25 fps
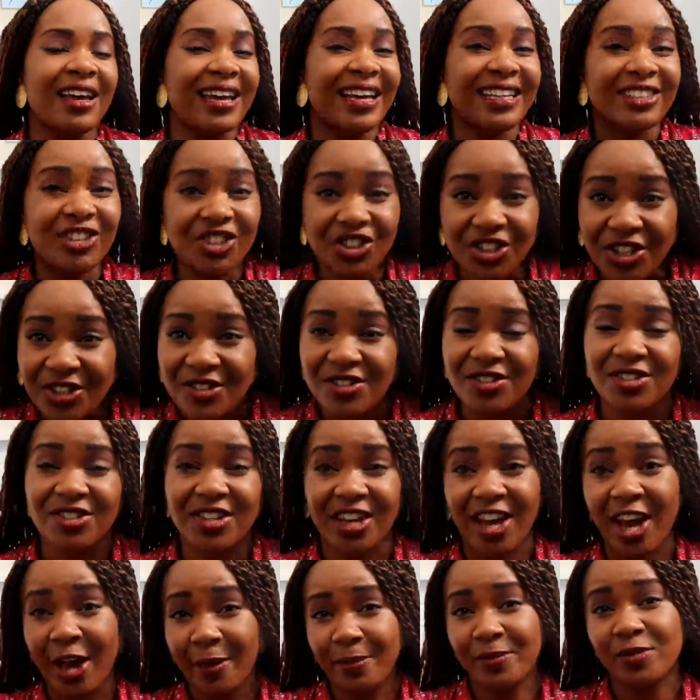It
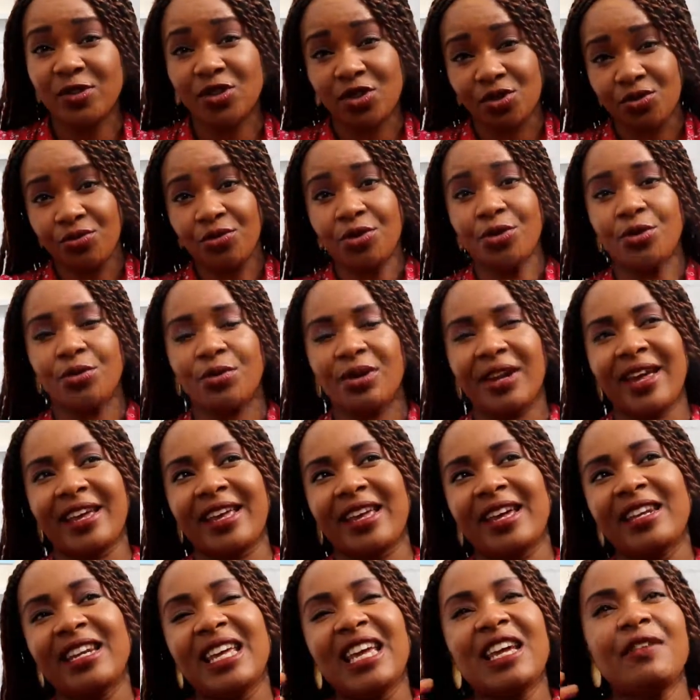just comes through,
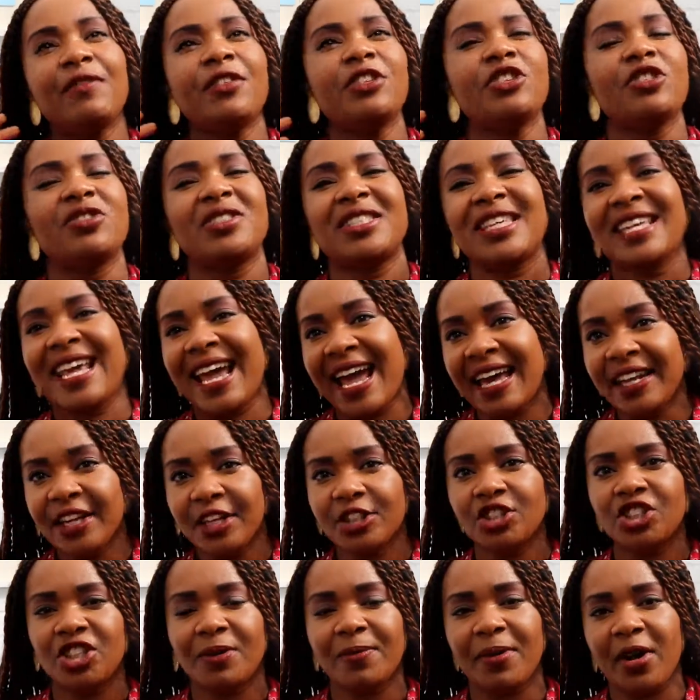like, and even just the
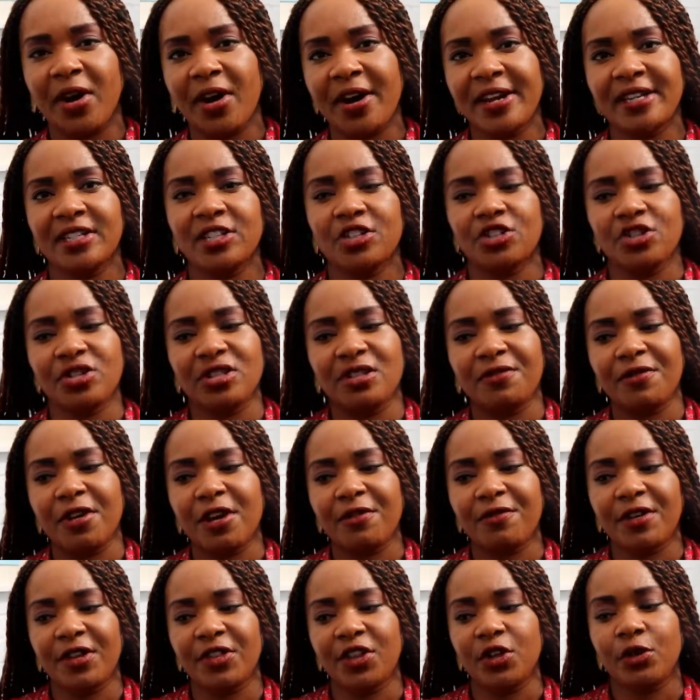energy behind it, just the
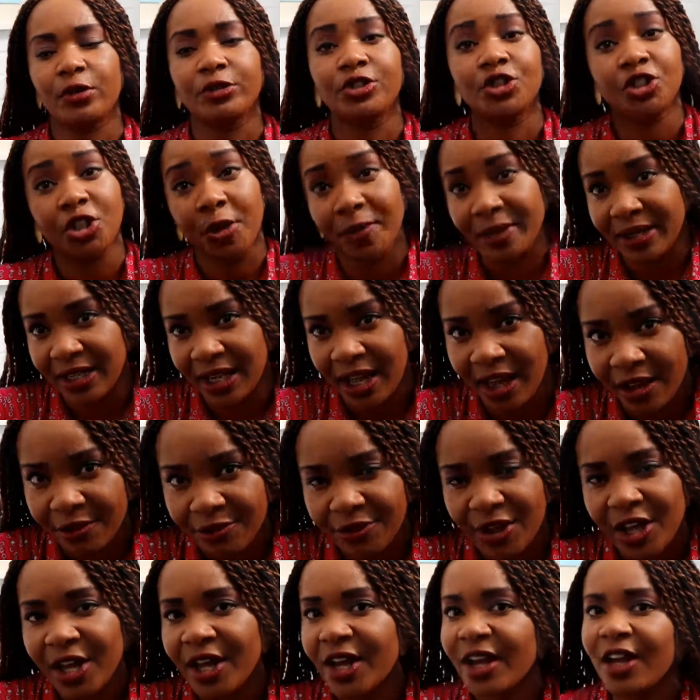very fact that you're showing
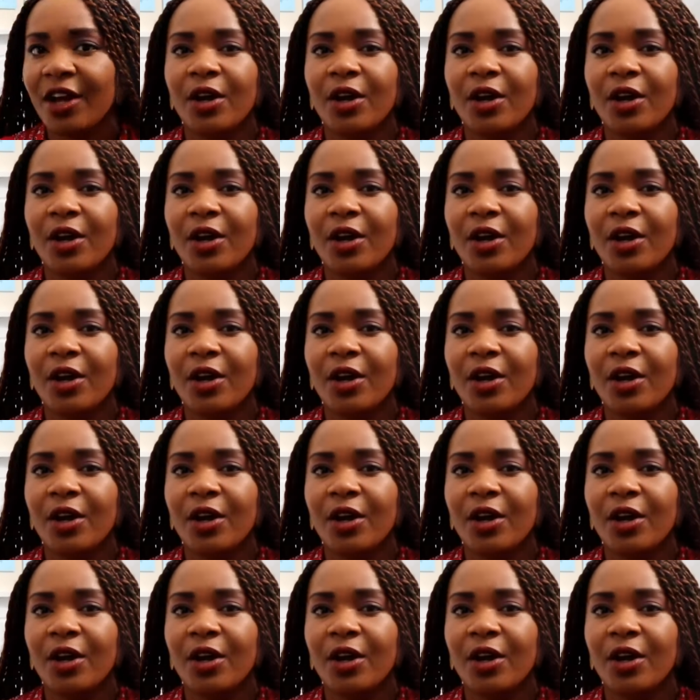love.